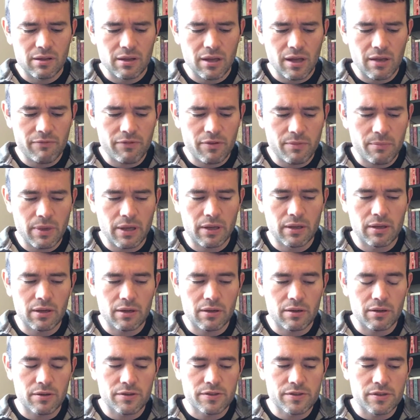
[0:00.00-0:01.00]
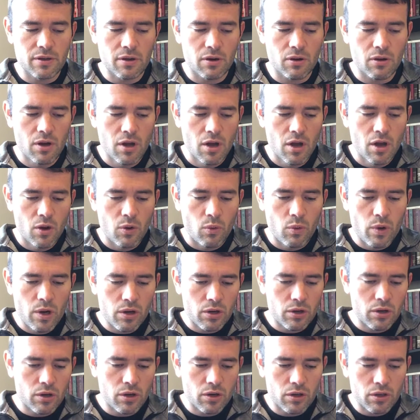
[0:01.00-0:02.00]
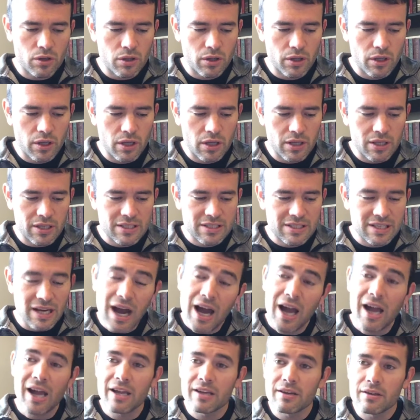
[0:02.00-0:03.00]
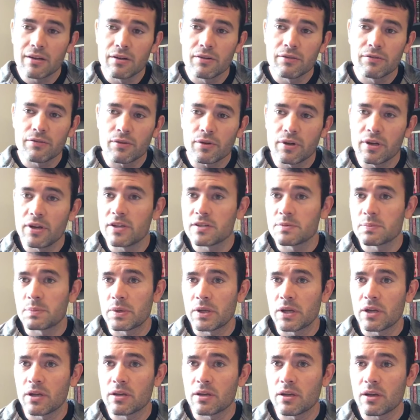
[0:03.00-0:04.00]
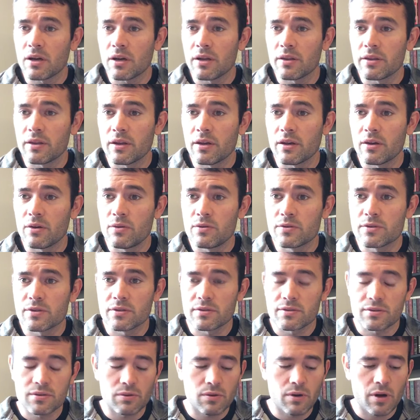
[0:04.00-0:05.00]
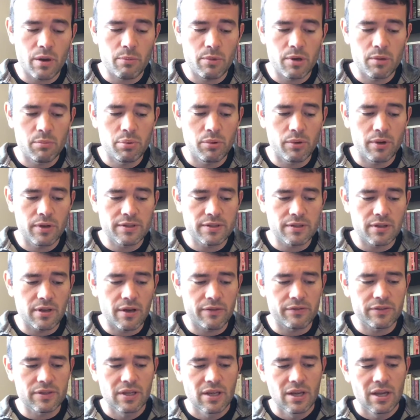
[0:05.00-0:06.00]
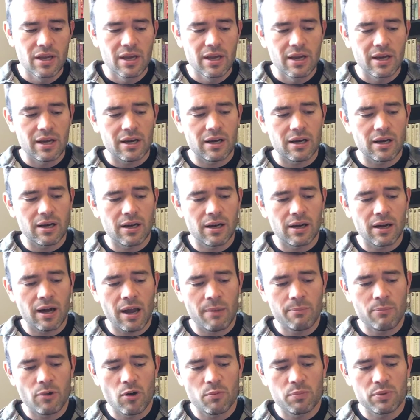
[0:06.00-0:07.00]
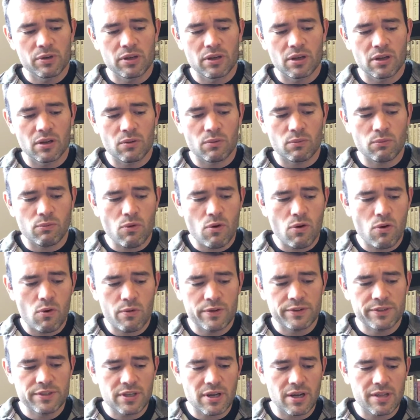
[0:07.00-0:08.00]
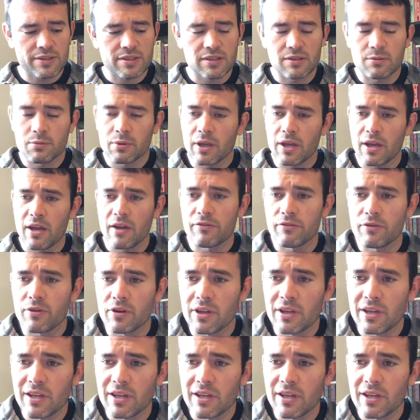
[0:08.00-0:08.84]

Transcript: game from my kicker. So we are currently tied for ESPN on the who's going to score how many points left. I'm hoping to roll with Johnson and McCaffrey